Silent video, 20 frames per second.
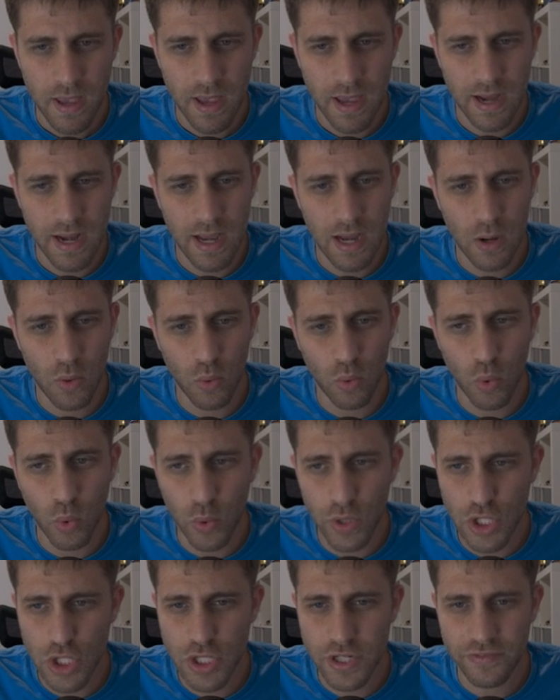And now
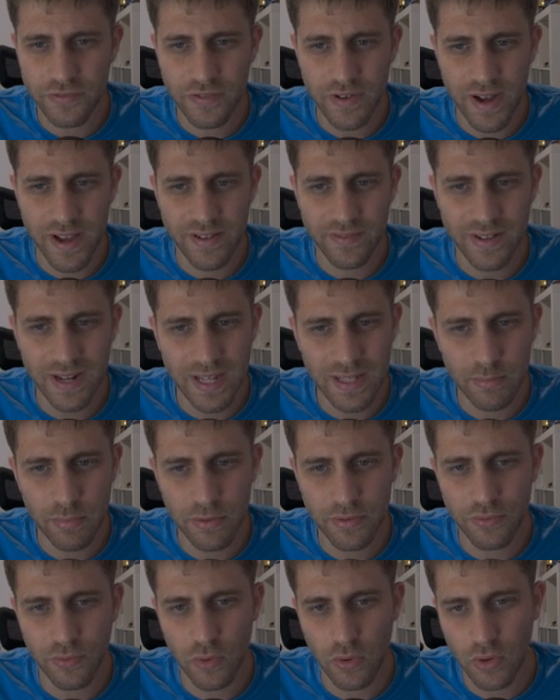queen g5, knight
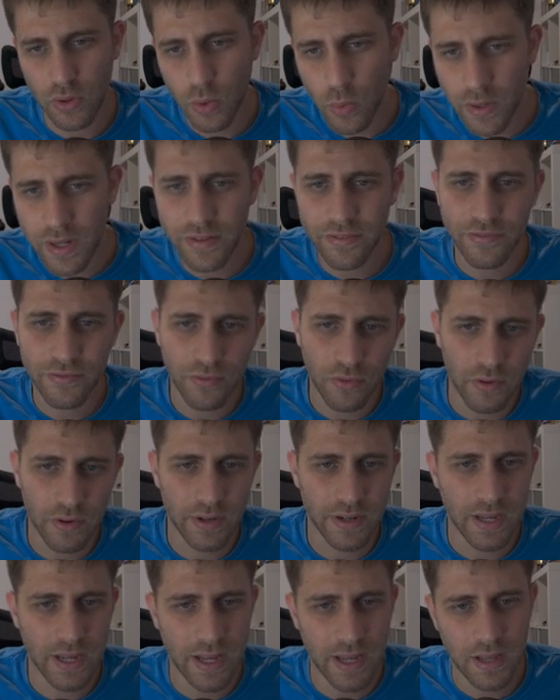b4, queen
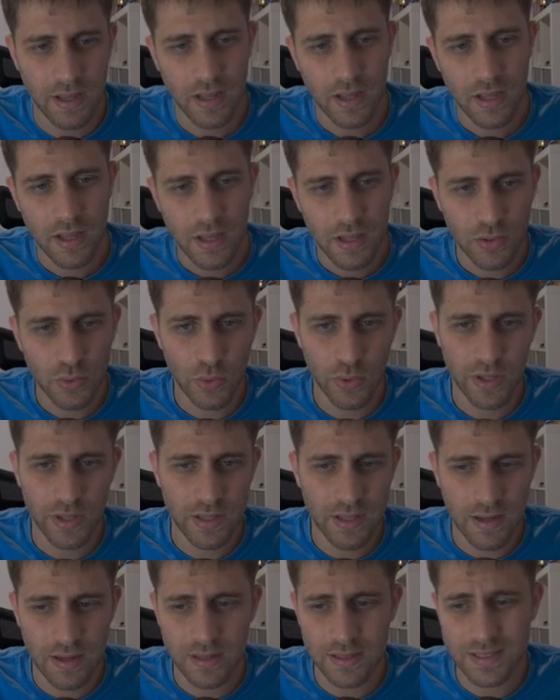f4, yeah, doing
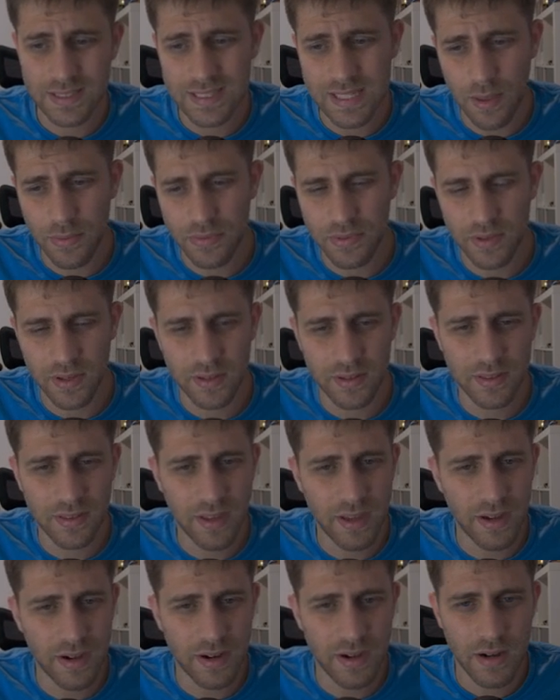that something
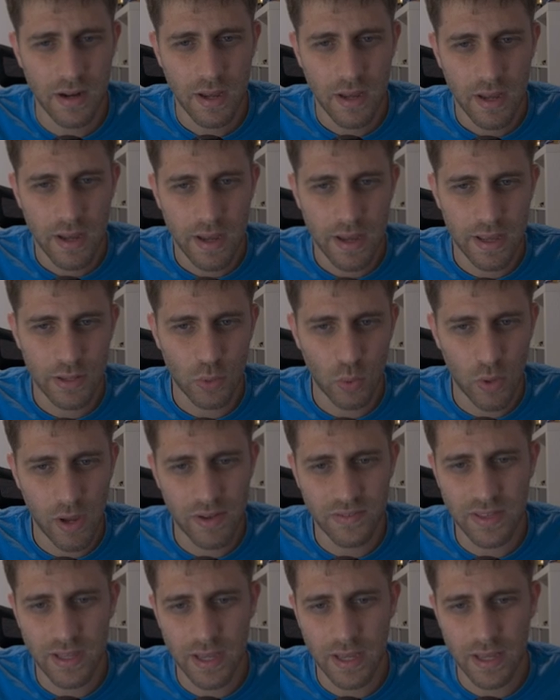there to
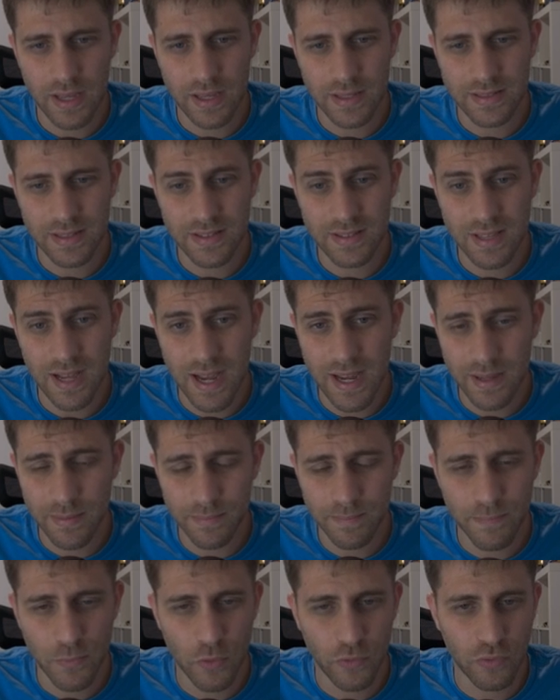have the
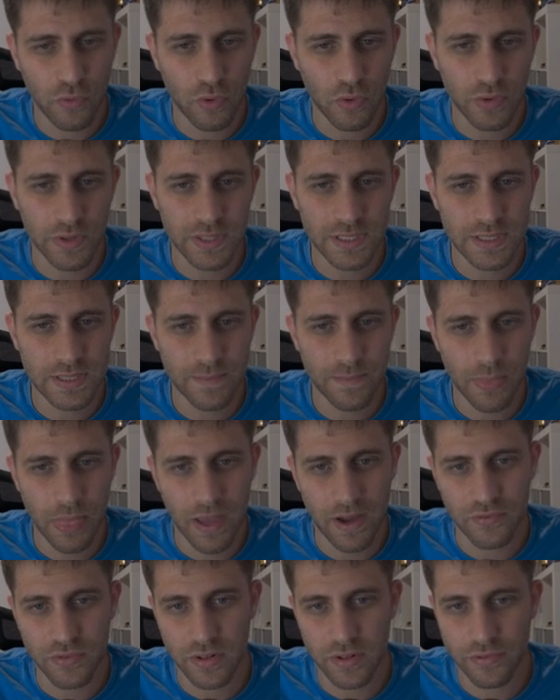time, of course,
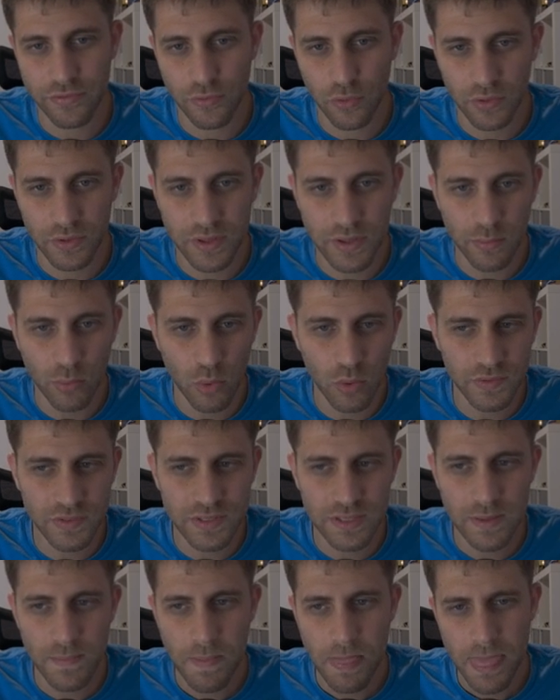after 40
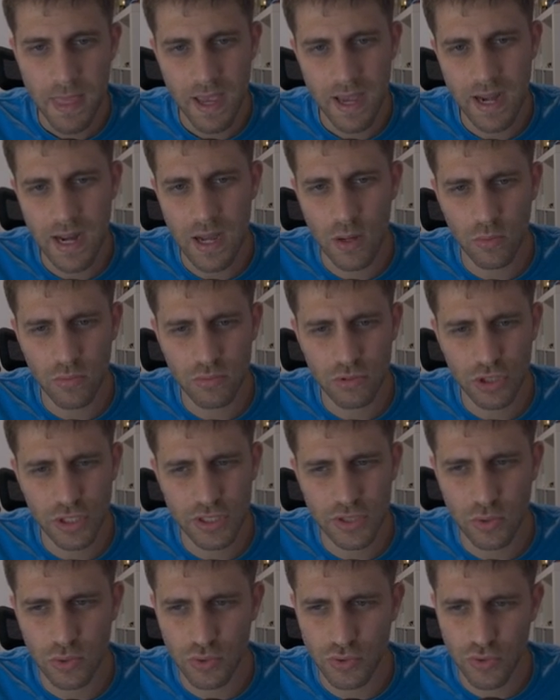moves. And now
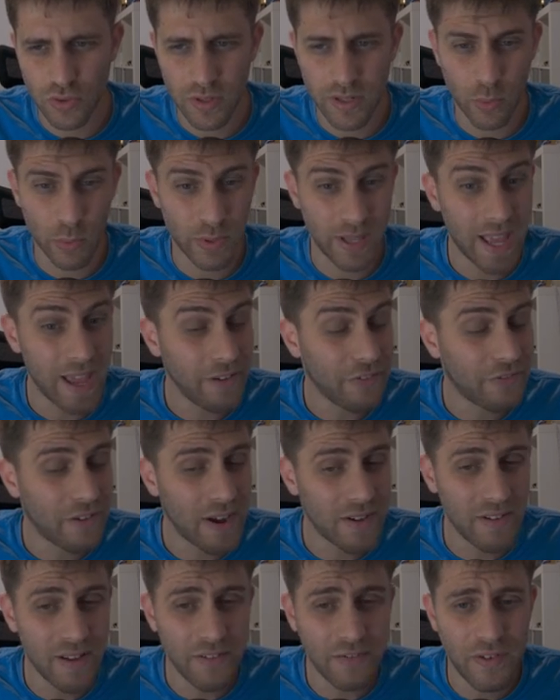just controlling with
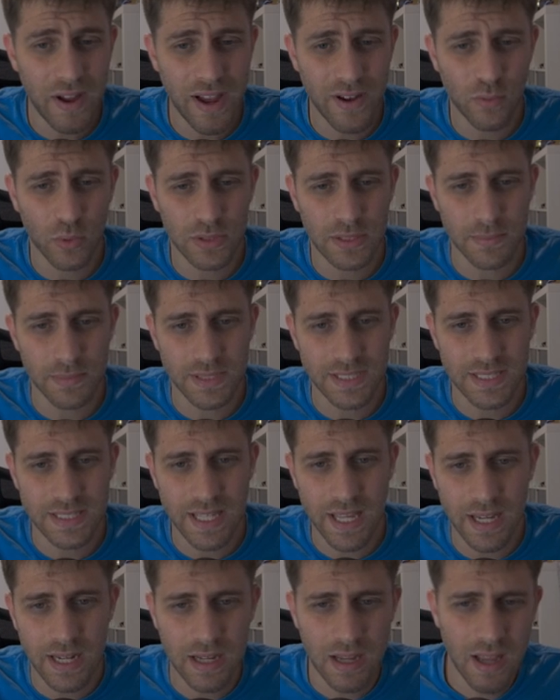f5. f5 was a
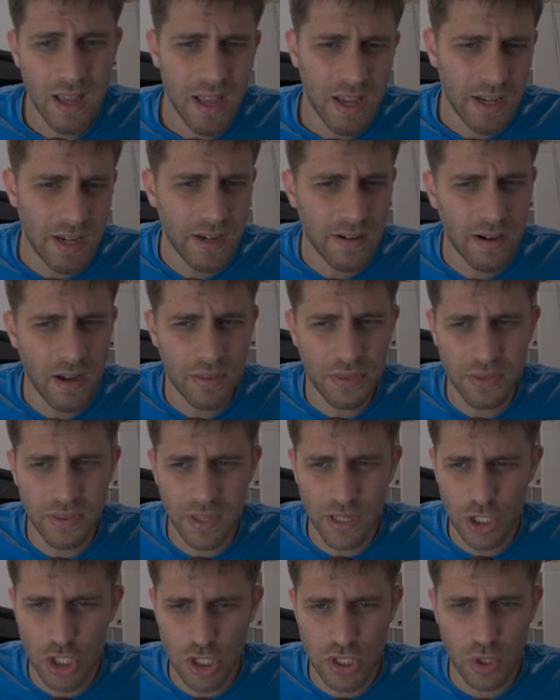mistake. Here I
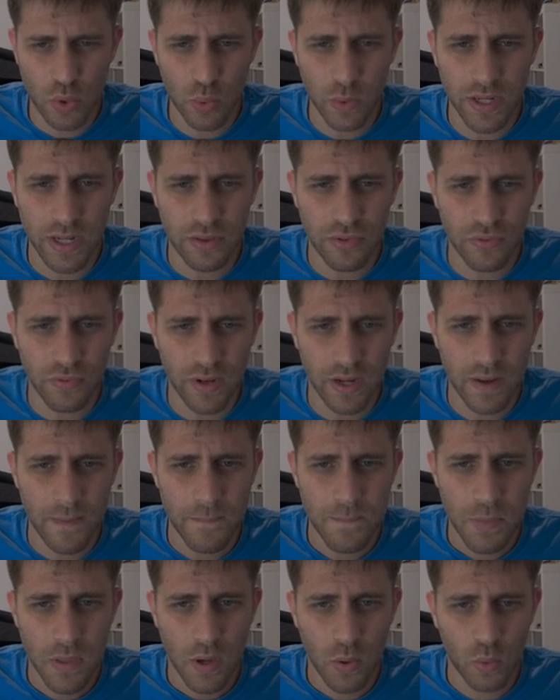think just queen e3
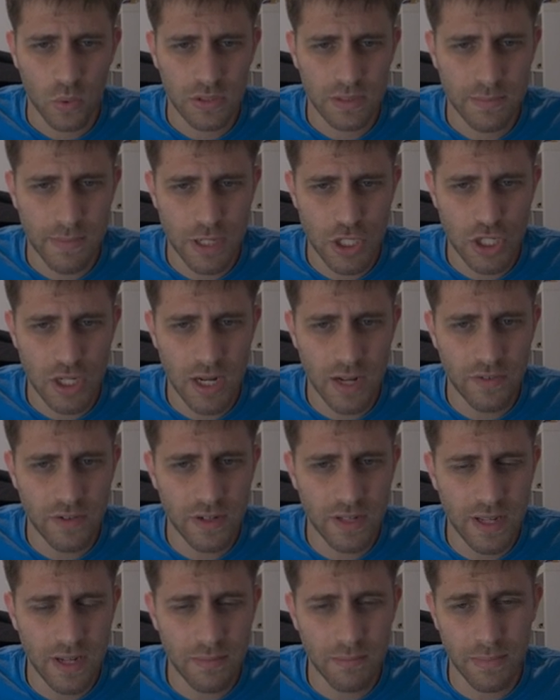was much cleverer
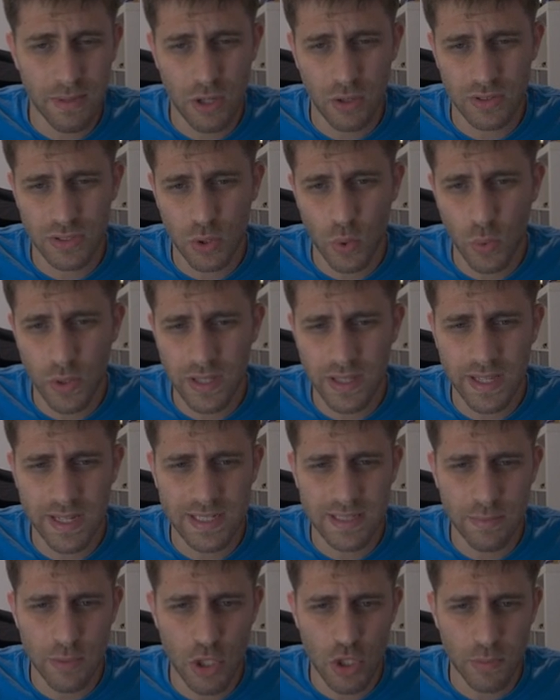than, because queen
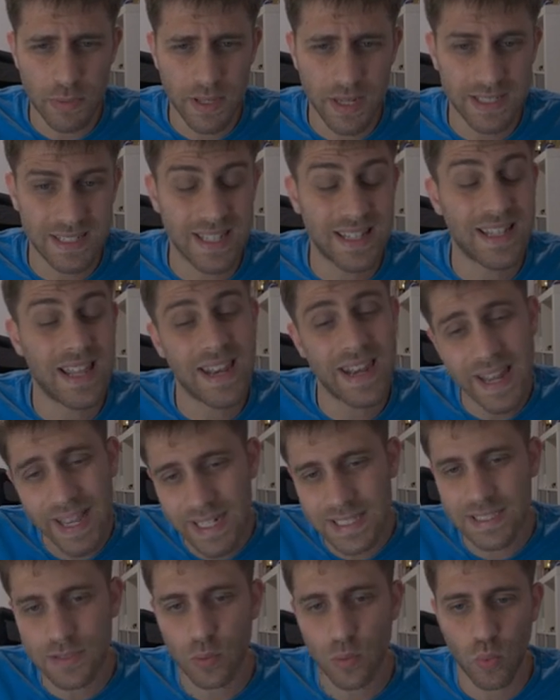takes, bishop takes, and the
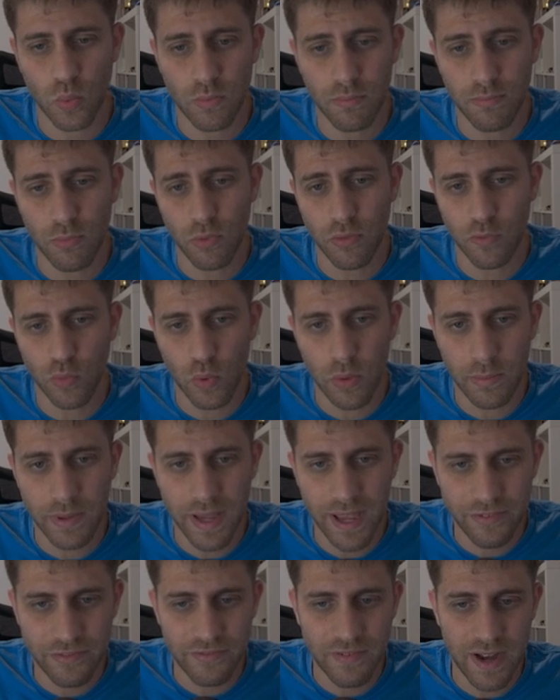next move will be
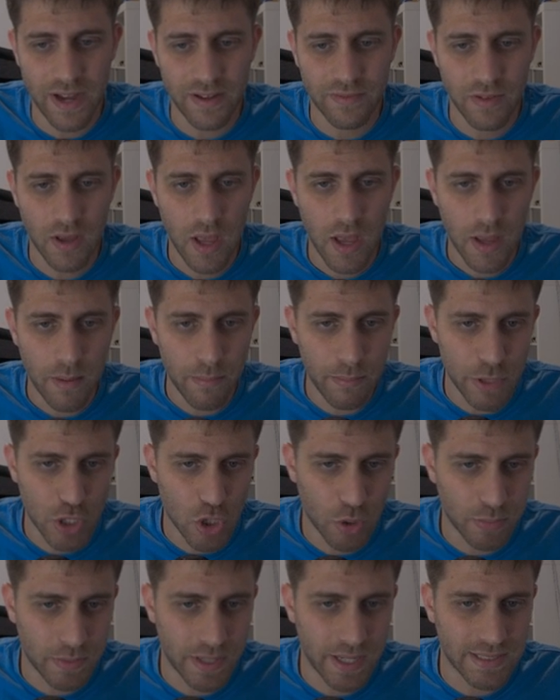f5,
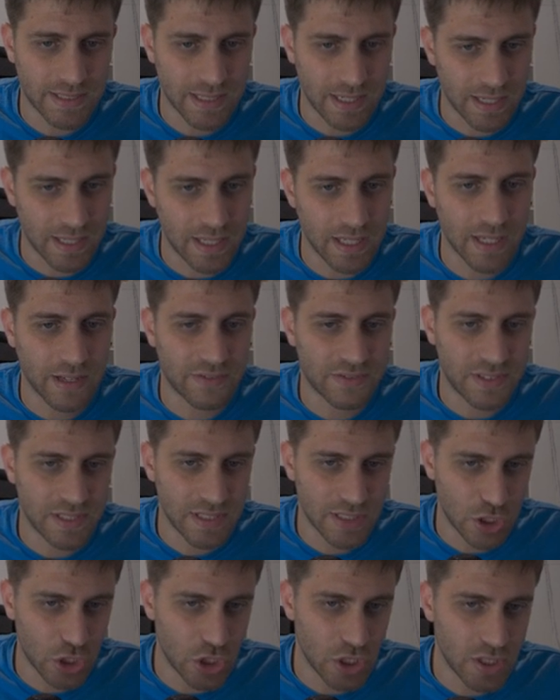bishop takes, and king
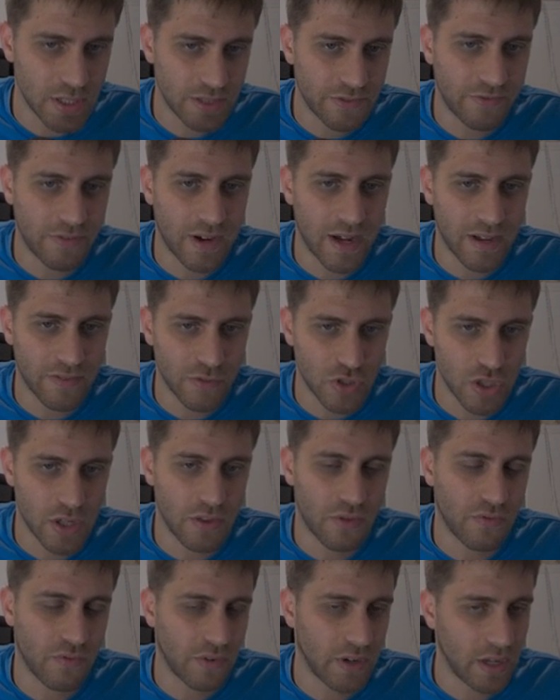f6, g5,
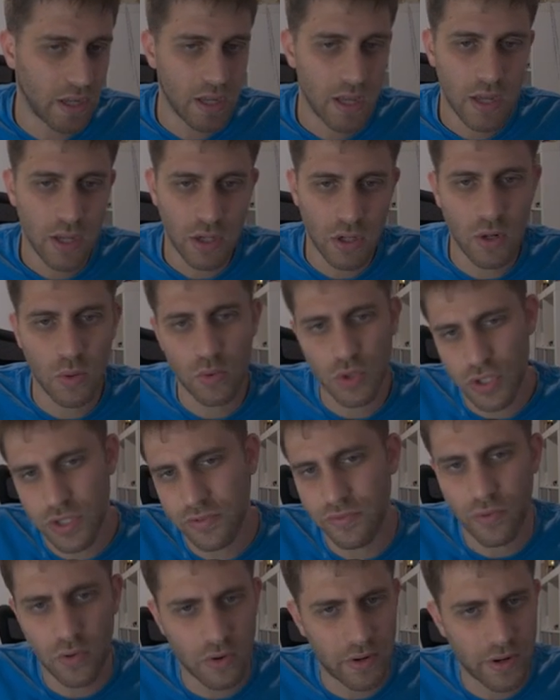g3, you know,
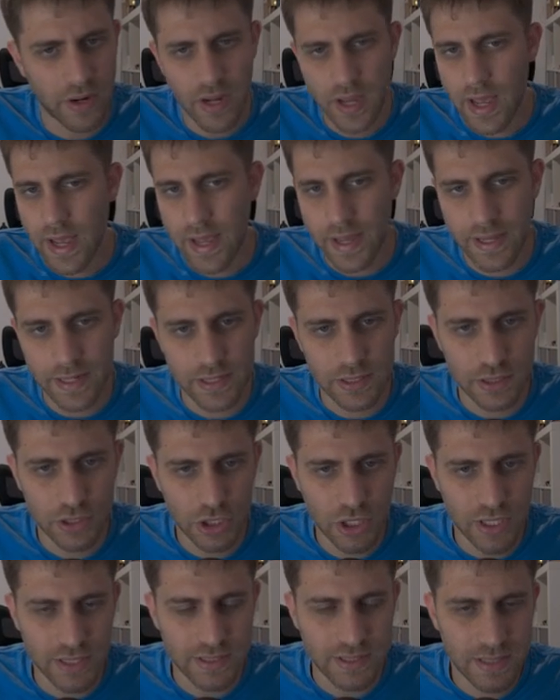g4, and
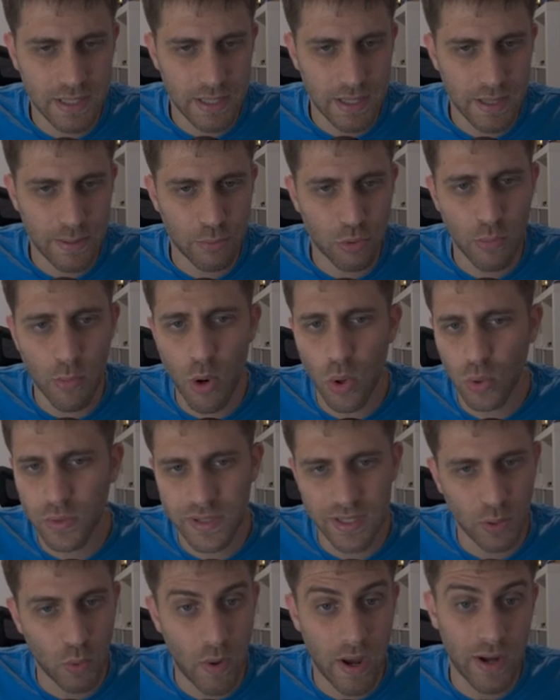just
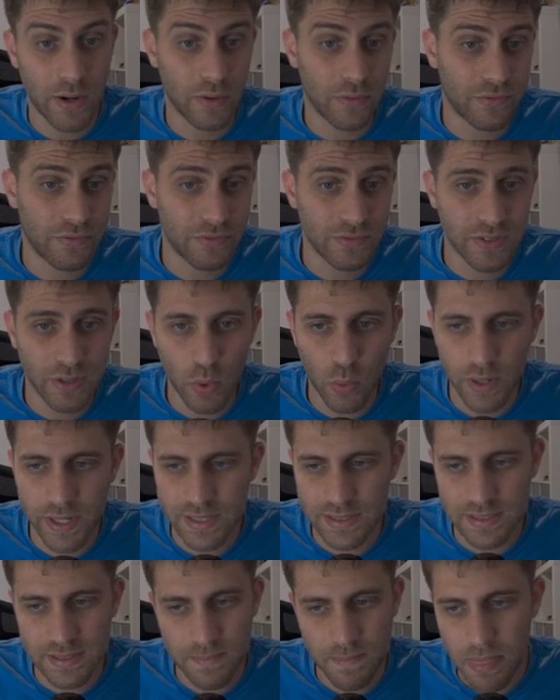promoting one of the
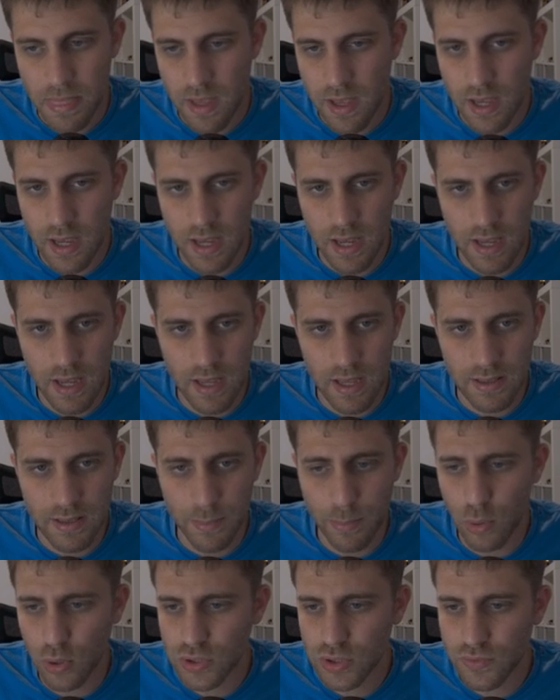queens, the
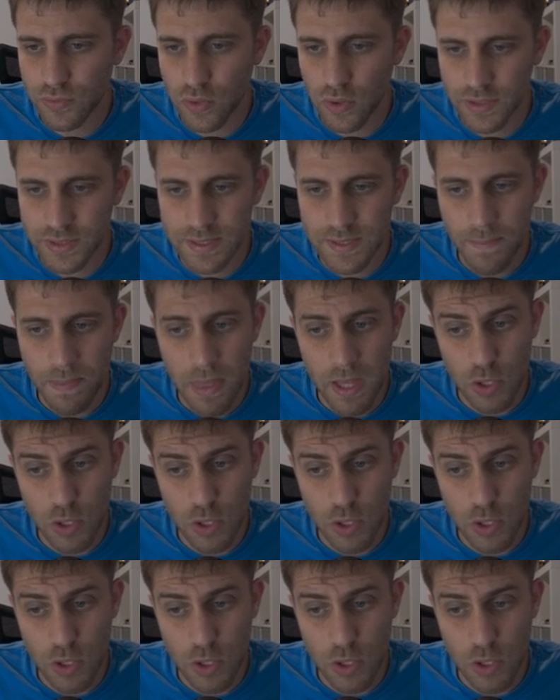pawns, of course.